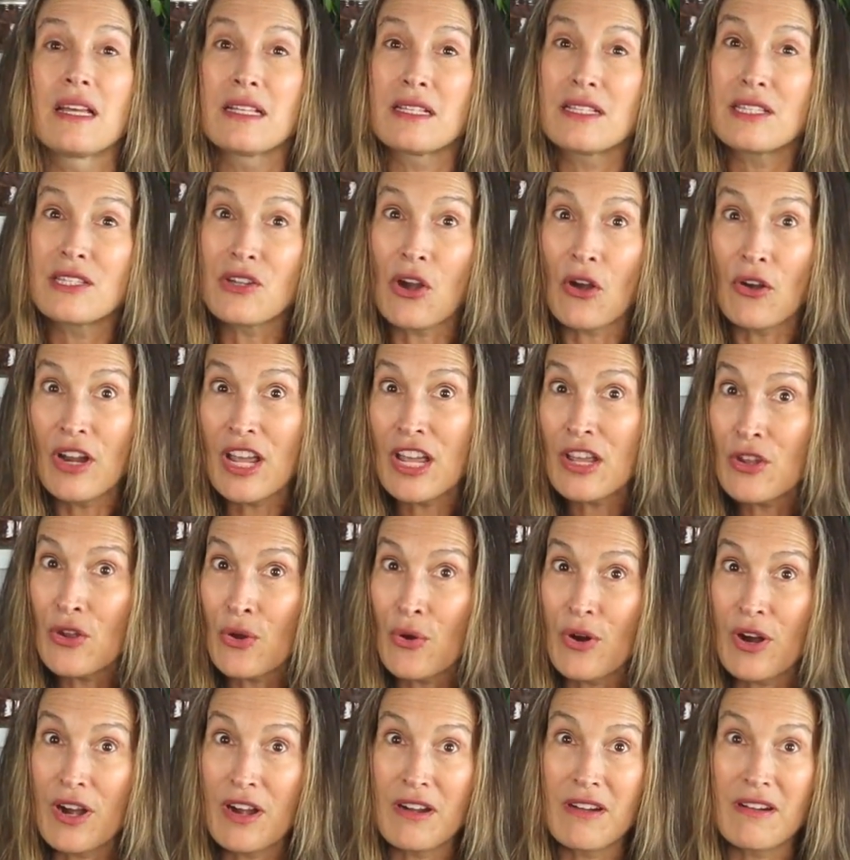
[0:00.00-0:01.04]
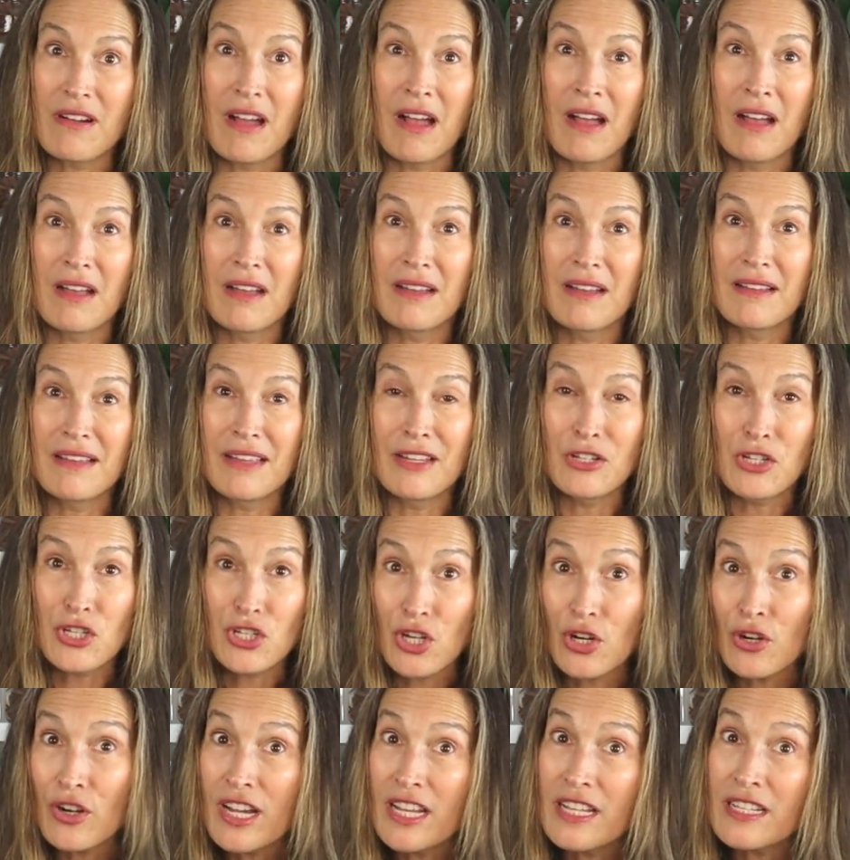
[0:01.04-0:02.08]
starting your
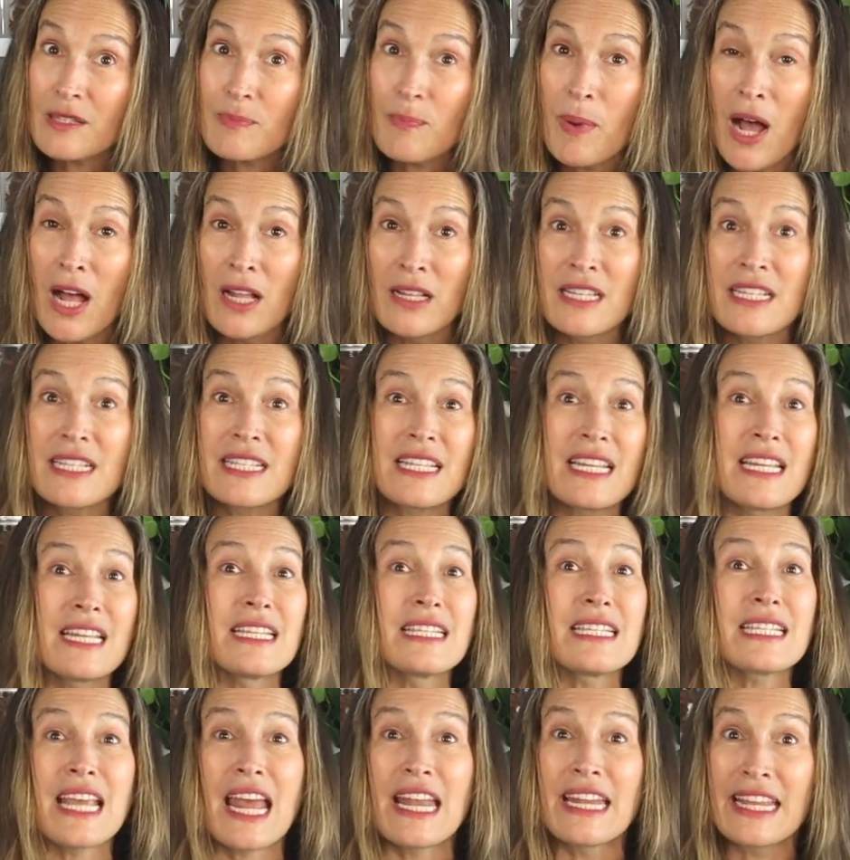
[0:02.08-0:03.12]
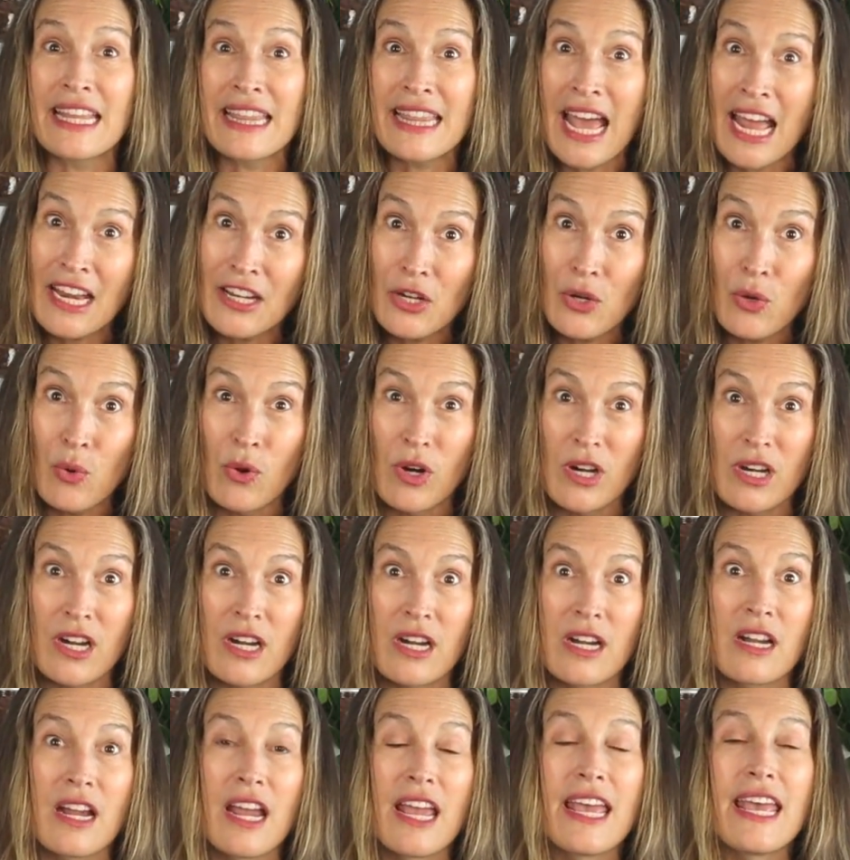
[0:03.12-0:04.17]
insurance policies, getting that in
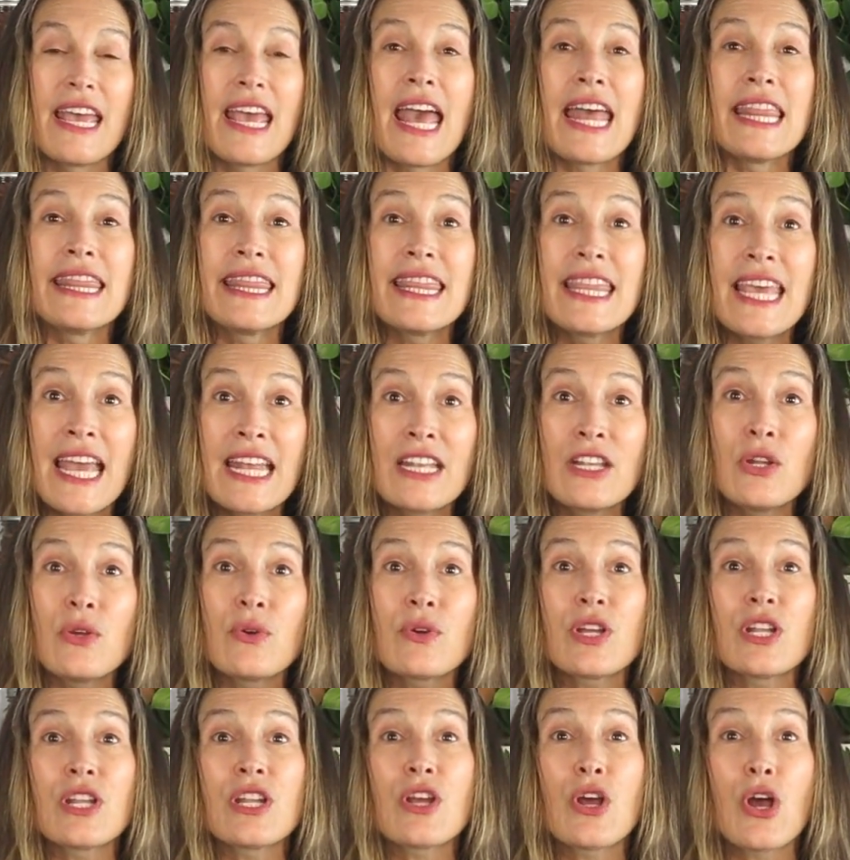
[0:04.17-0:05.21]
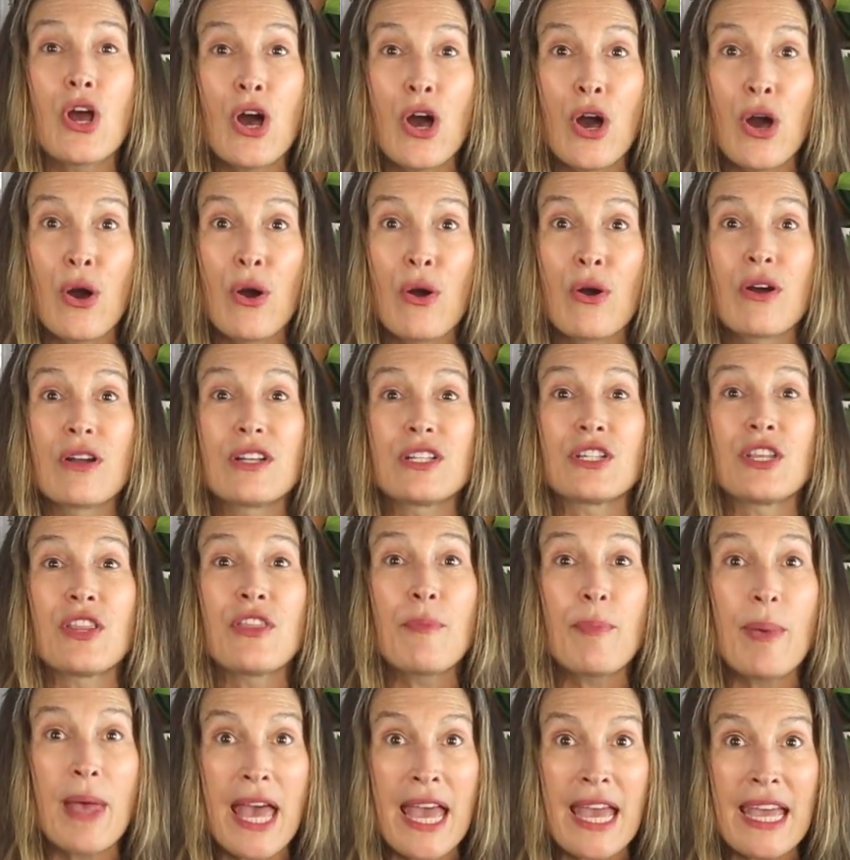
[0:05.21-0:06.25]
order, and then you can go to the
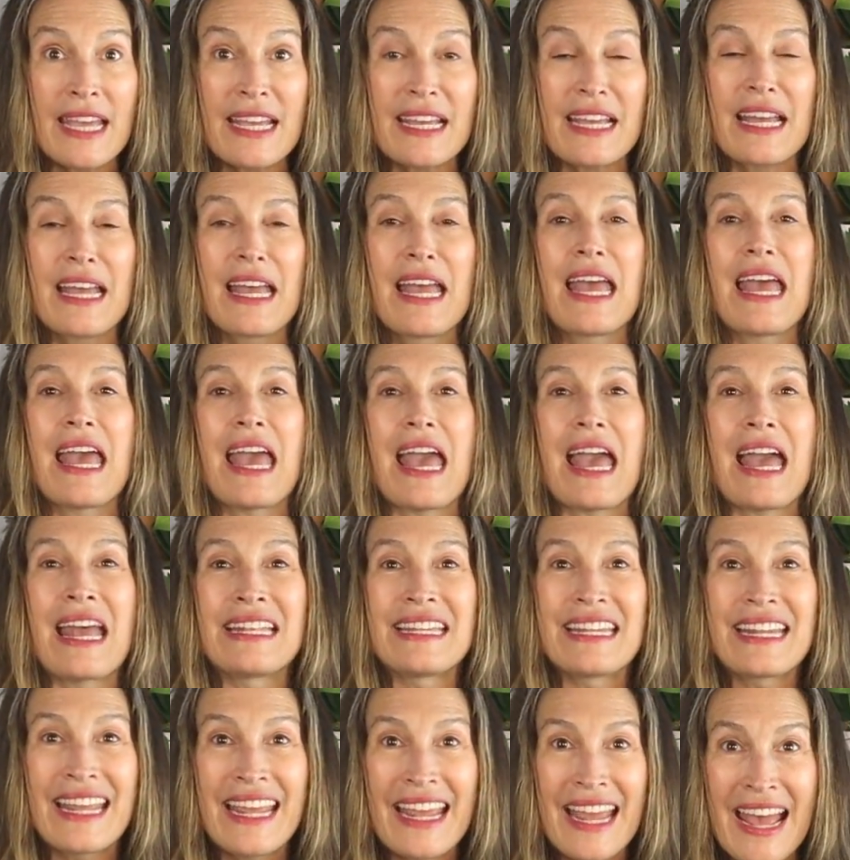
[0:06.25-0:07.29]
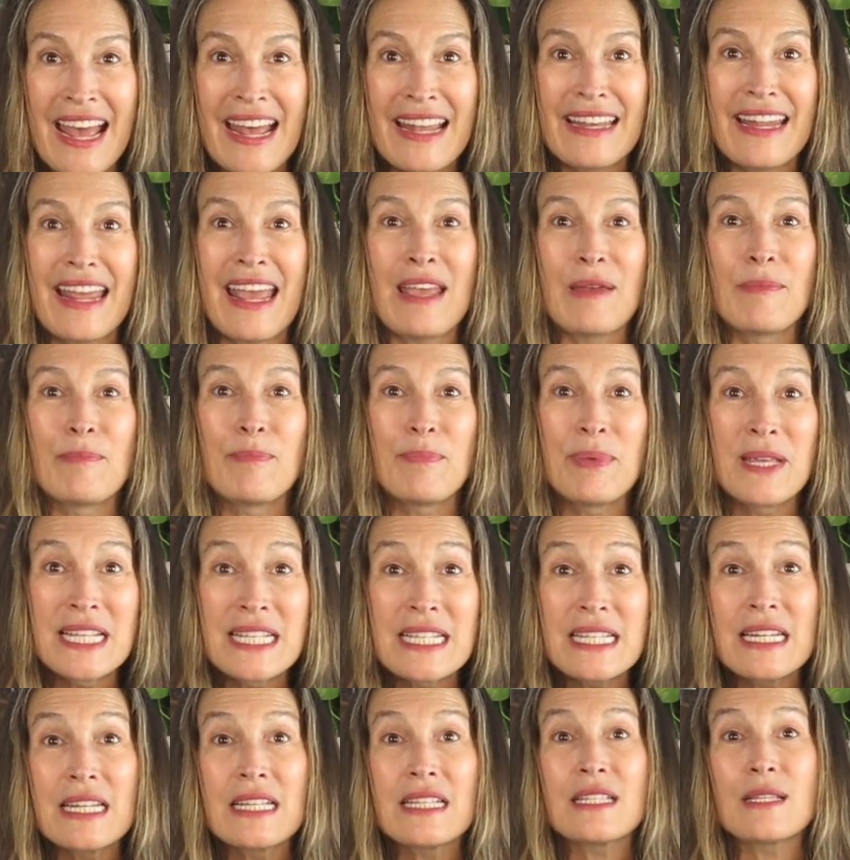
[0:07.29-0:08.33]
bank and get a
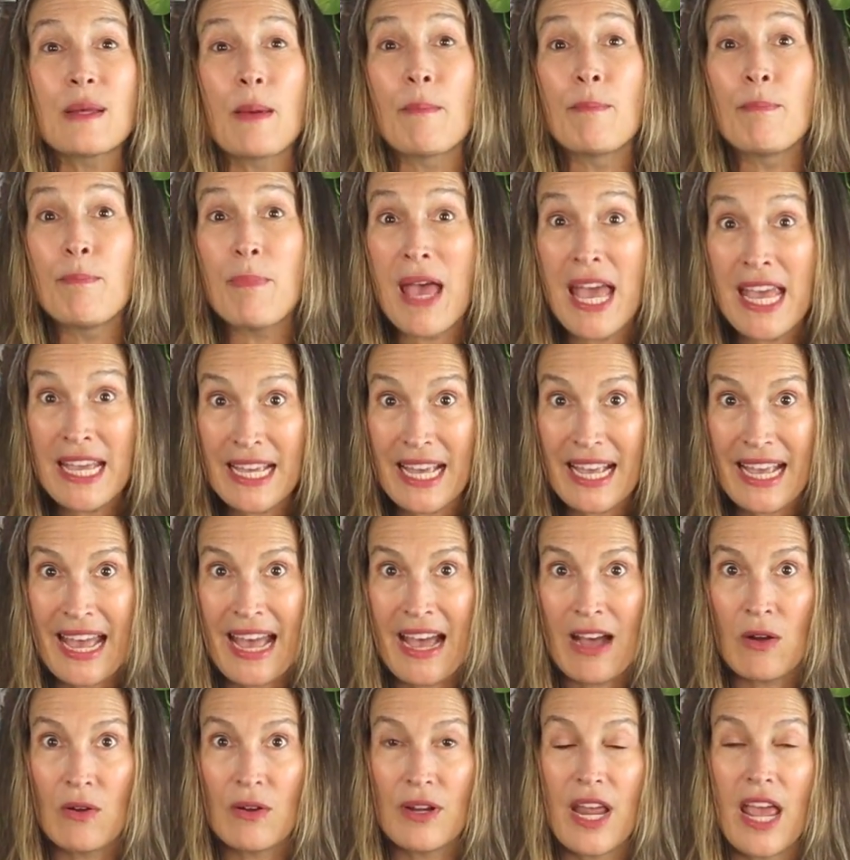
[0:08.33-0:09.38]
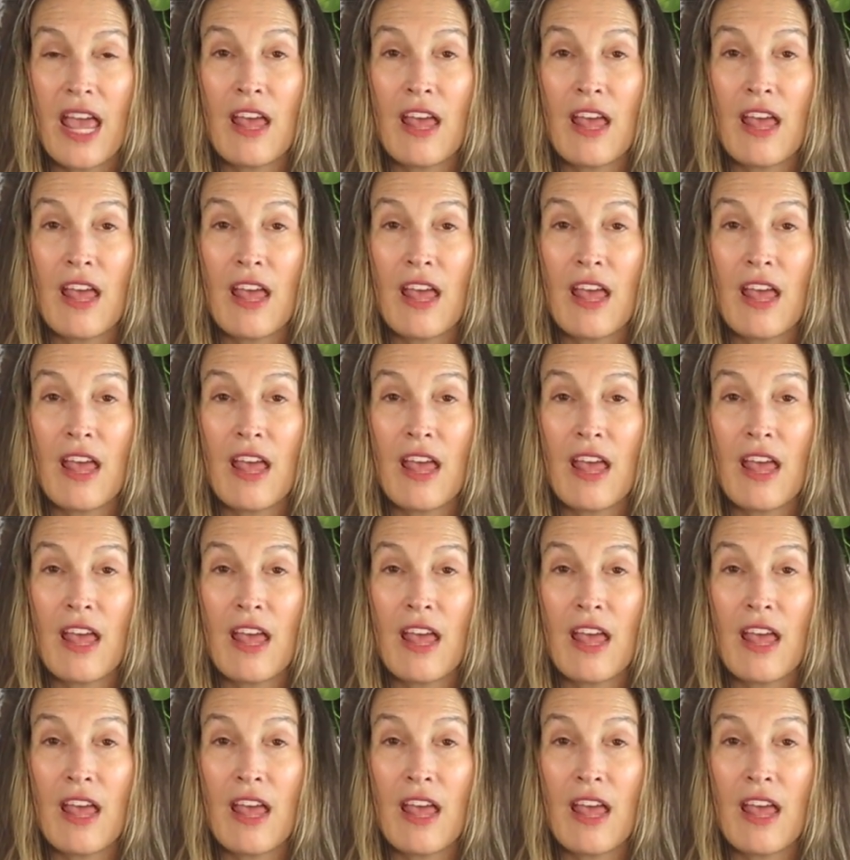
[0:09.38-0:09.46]
business bank account.